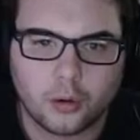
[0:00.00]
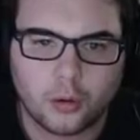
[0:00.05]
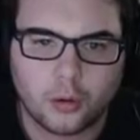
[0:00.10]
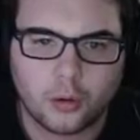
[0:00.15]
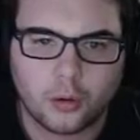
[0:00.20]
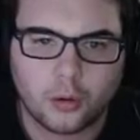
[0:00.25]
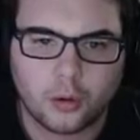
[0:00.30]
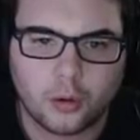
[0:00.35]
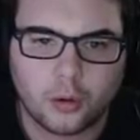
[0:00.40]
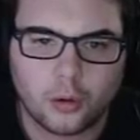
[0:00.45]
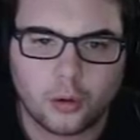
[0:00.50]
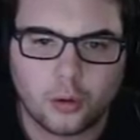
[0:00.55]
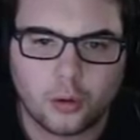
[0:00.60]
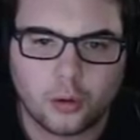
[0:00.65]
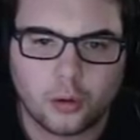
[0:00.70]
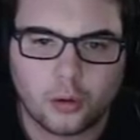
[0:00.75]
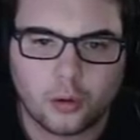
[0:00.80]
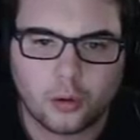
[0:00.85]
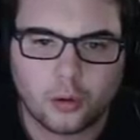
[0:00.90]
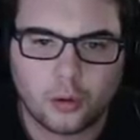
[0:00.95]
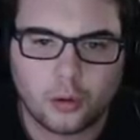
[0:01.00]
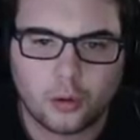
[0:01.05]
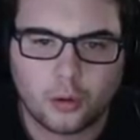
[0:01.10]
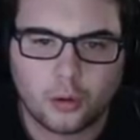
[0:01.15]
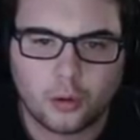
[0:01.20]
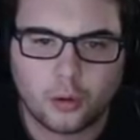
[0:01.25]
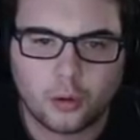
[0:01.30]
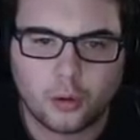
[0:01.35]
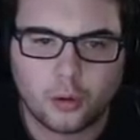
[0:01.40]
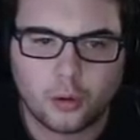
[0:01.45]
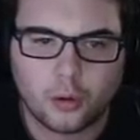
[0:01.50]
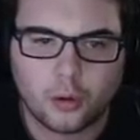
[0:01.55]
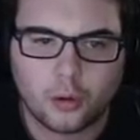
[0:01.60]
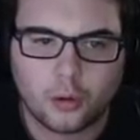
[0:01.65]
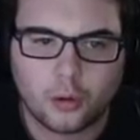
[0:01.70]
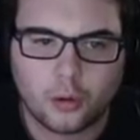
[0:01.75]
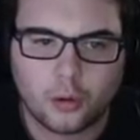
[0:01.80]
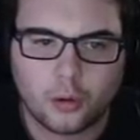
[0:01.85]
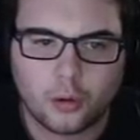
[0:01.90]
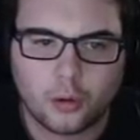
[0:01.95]

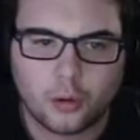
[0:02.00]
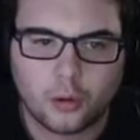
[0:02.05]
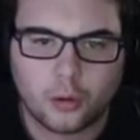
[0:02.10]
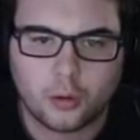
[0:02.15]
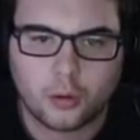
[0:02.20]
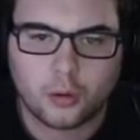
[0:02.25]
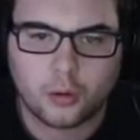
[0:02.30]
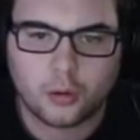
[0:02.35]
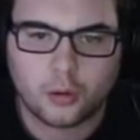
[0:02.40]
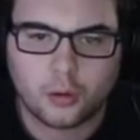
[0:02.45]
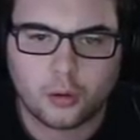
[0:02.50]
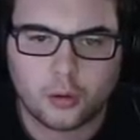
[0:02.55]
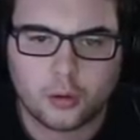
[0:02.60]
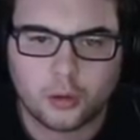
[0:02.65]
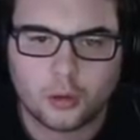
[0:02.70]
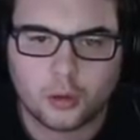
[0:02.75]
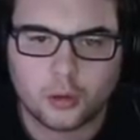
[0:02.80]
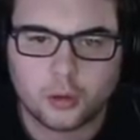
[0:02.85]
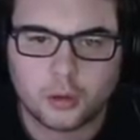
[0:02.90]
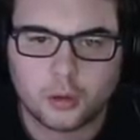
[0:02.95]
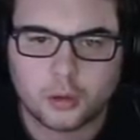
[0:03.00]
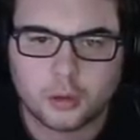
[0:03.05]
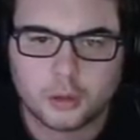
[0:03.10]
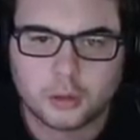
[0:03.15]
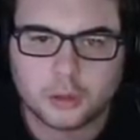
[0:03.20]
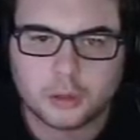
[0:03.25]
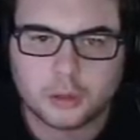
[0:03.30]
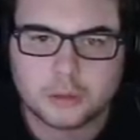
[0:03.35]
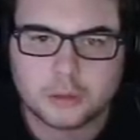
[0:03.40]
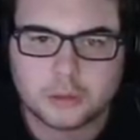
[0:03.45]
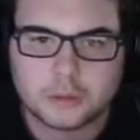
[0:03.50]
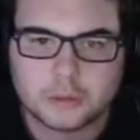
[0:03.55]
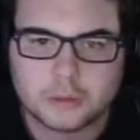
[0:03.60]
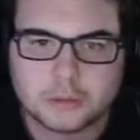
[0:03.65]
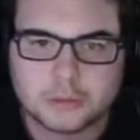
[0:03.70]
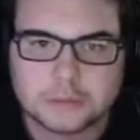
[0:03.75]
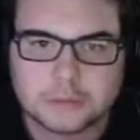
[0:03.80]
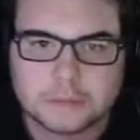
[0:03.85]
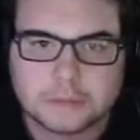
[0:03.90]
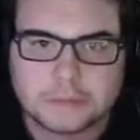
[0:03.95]

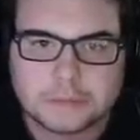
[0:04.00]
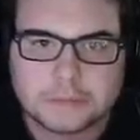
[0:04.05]
No one is speaking in this clip.